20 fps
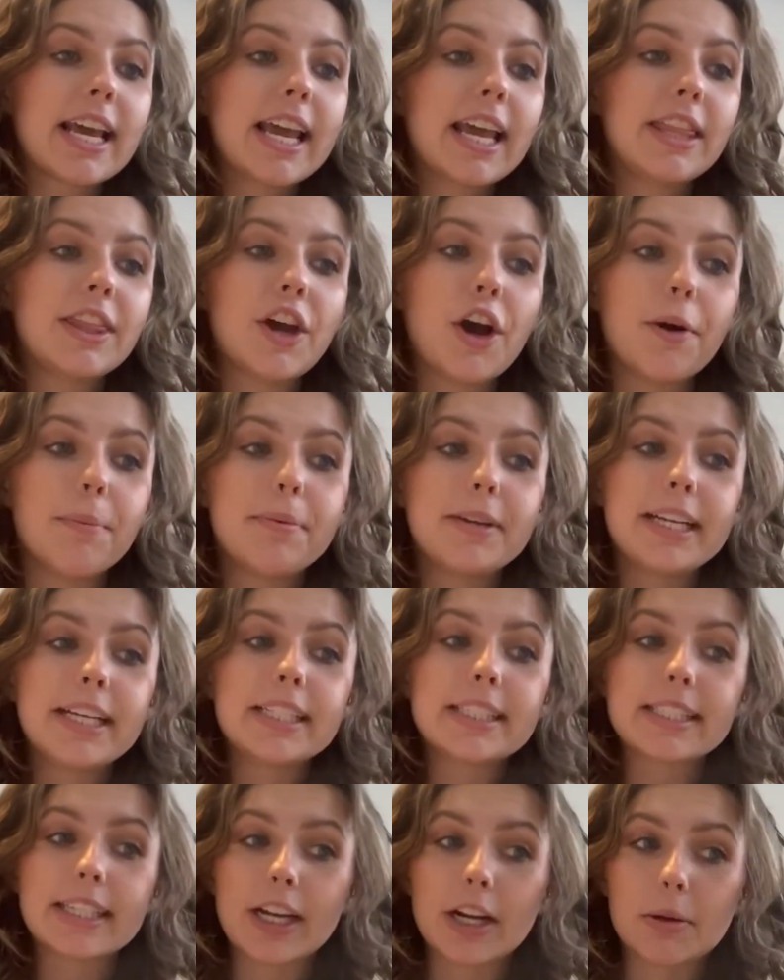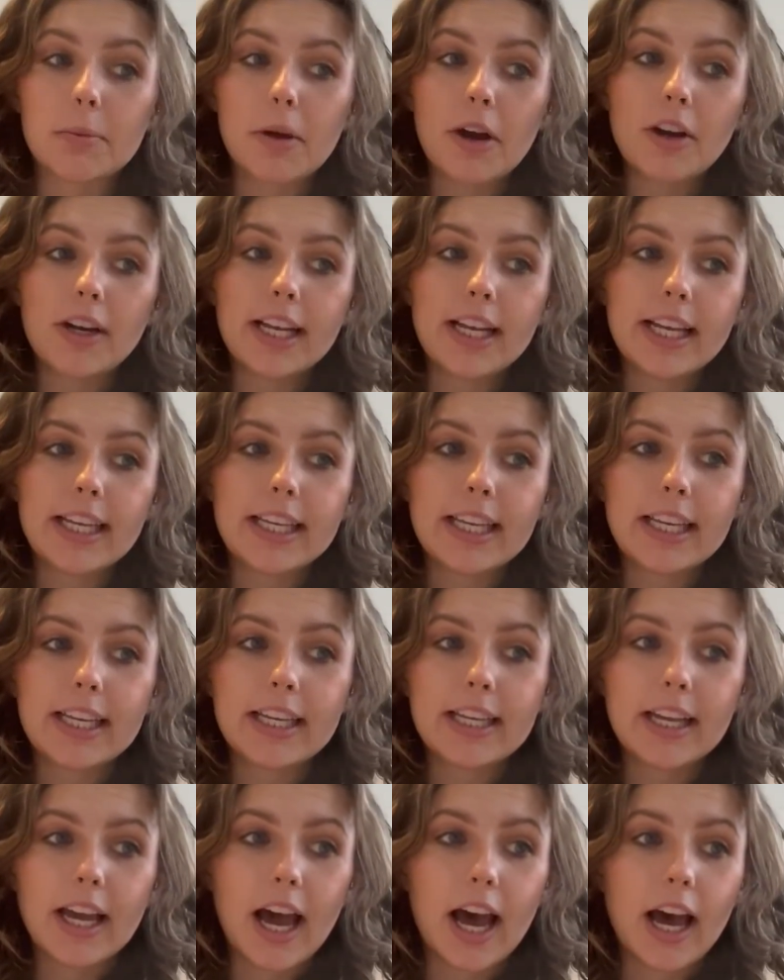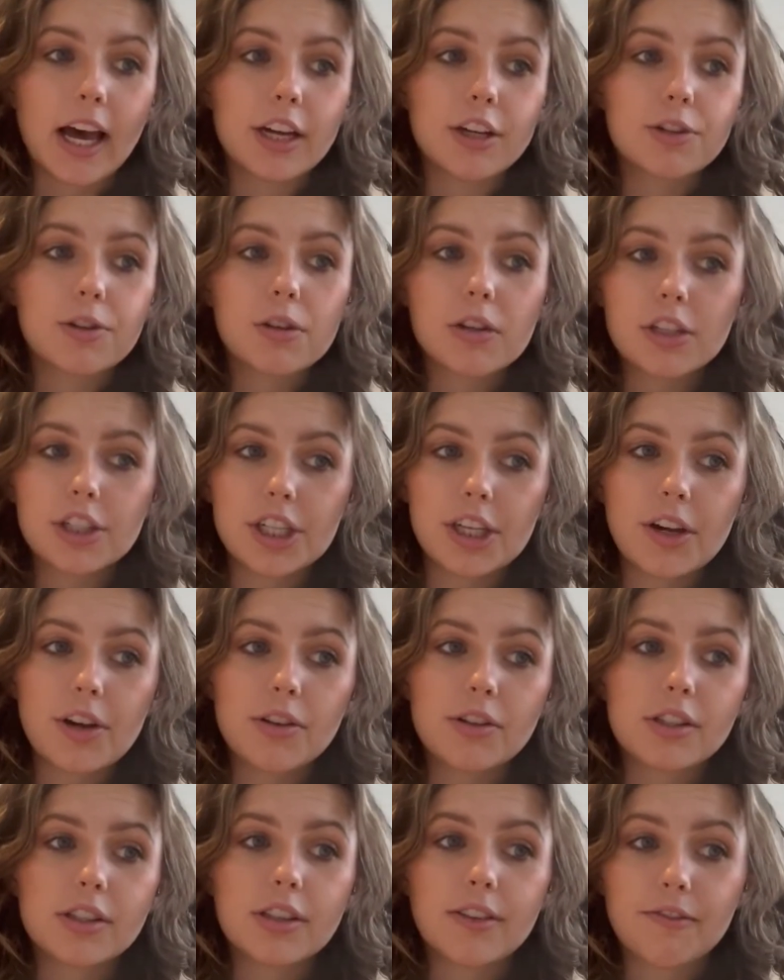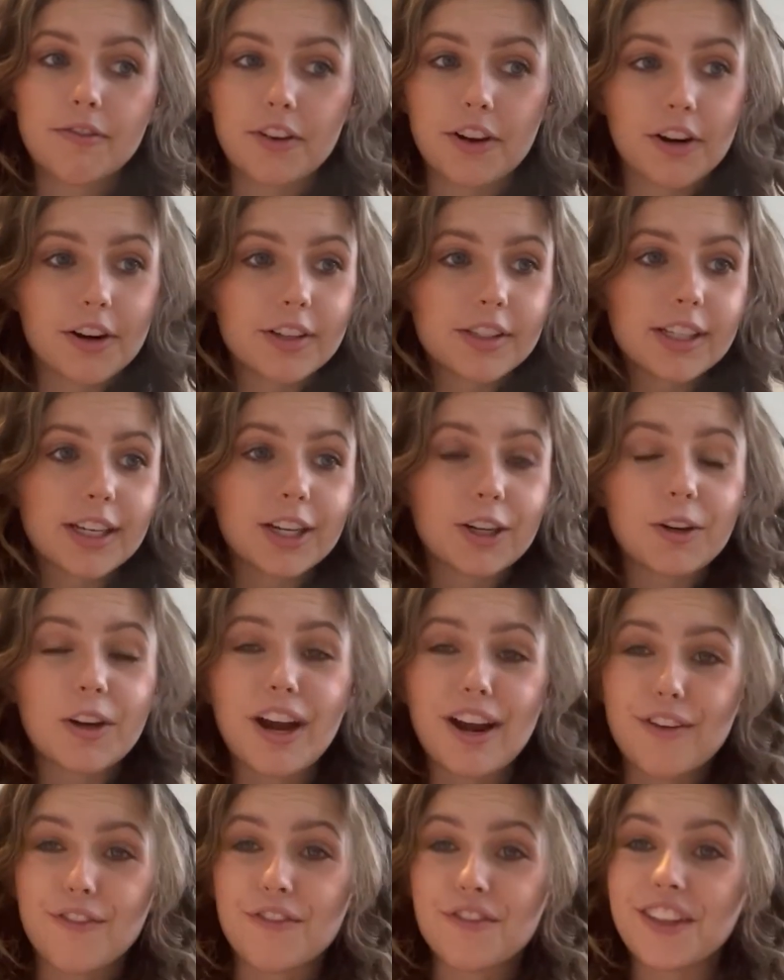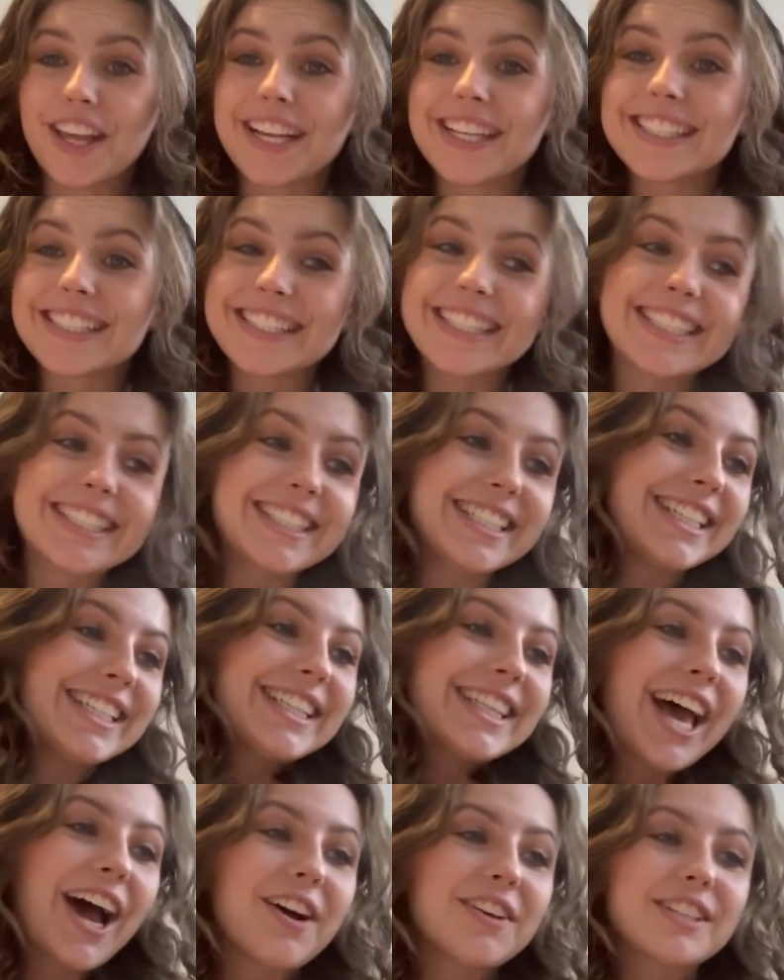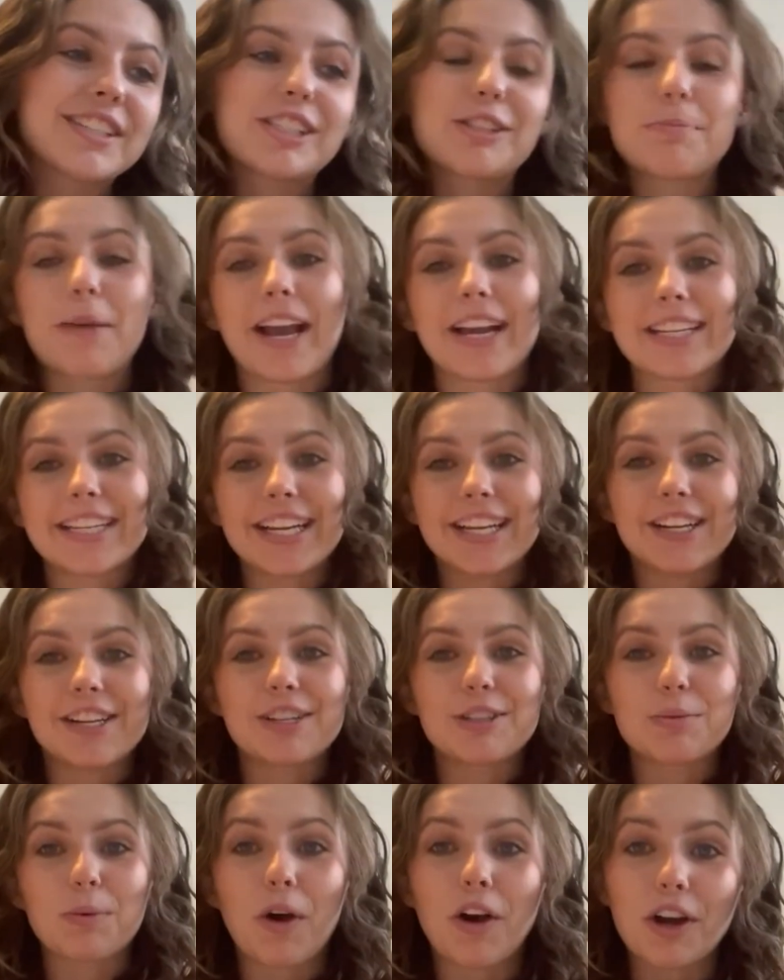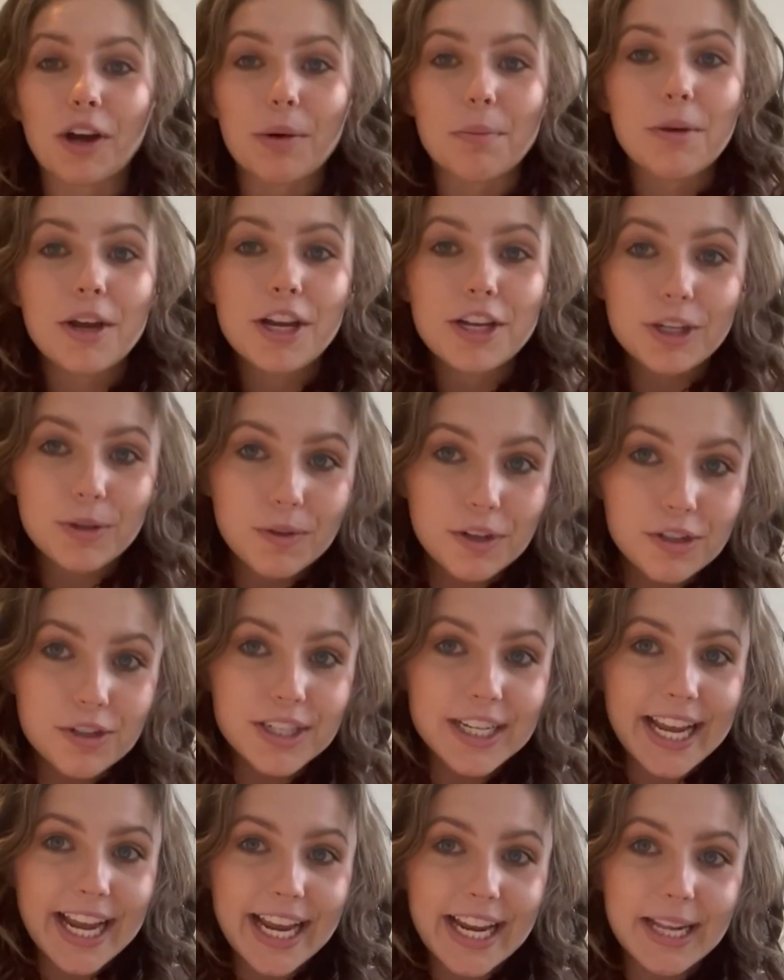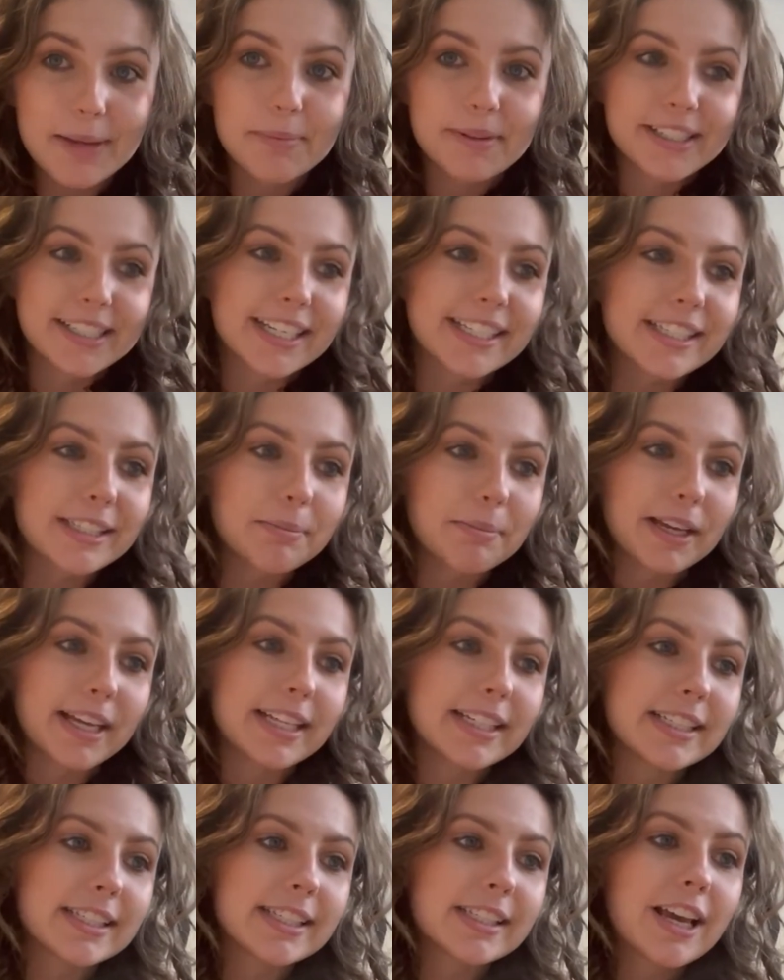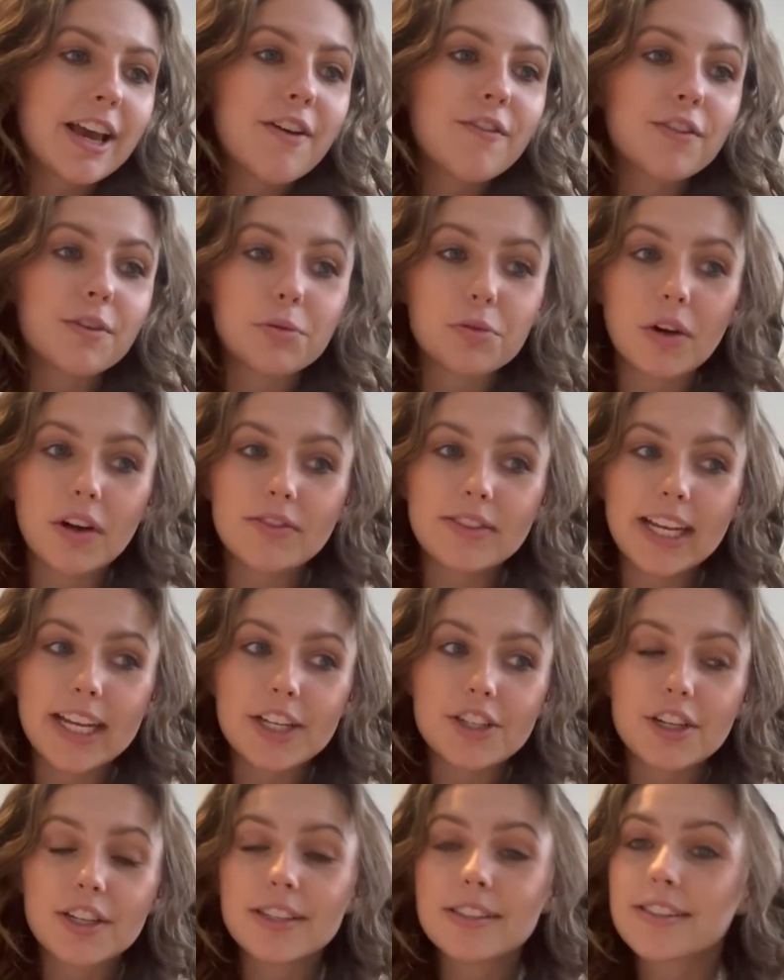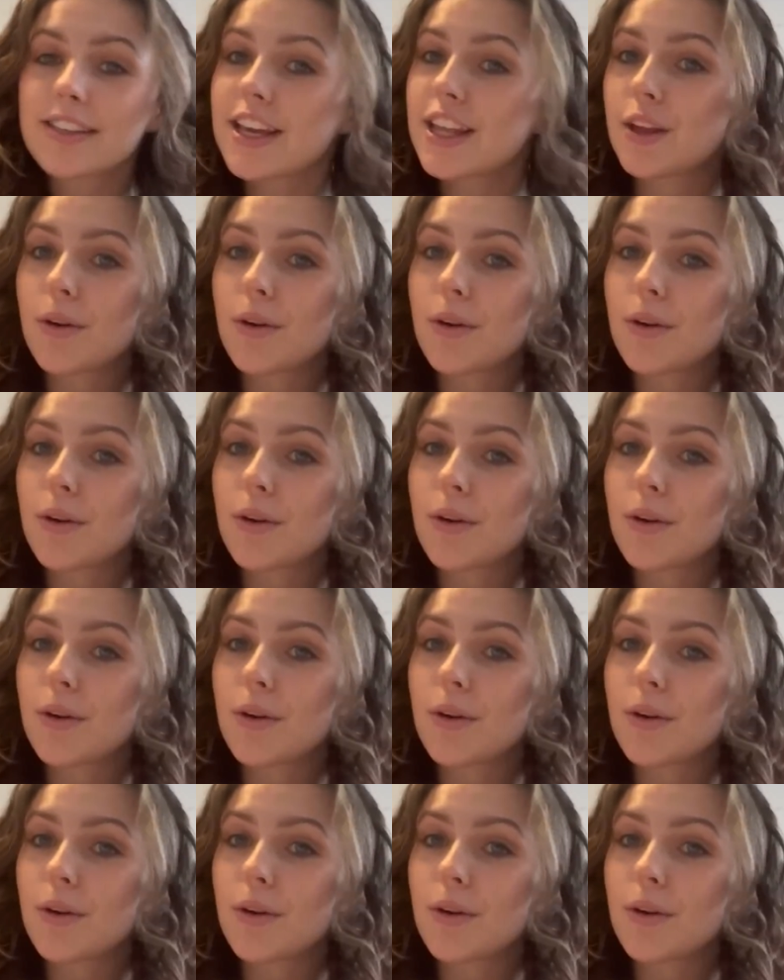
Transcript: In the opening ceremony, King Georgios I and a crowd of like 60,000 spectators welcomed 280 participants from 12 nations.